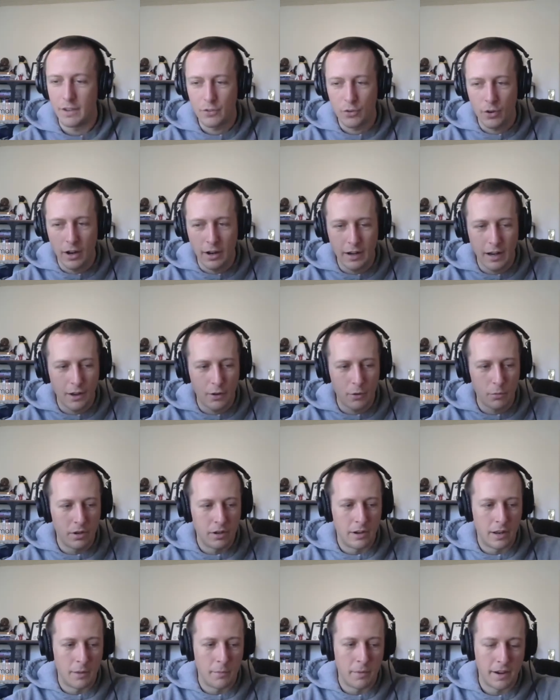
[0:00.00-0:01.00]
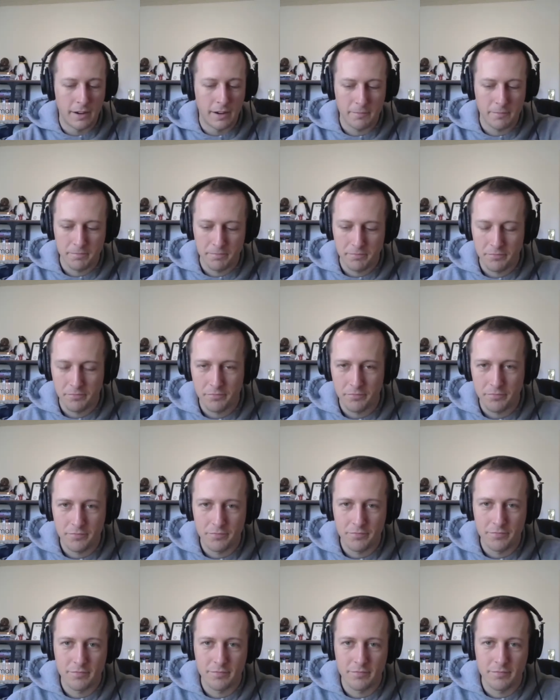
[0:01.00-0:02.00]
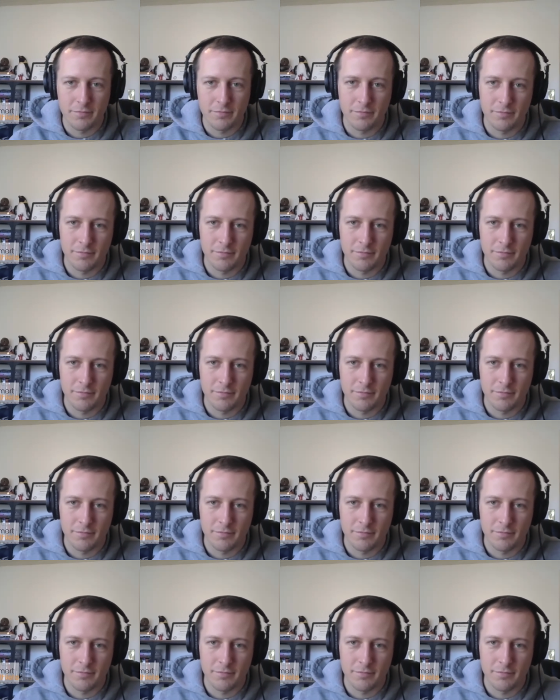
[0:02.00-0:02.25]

Thanks for hanging out with me today, Mike. All right.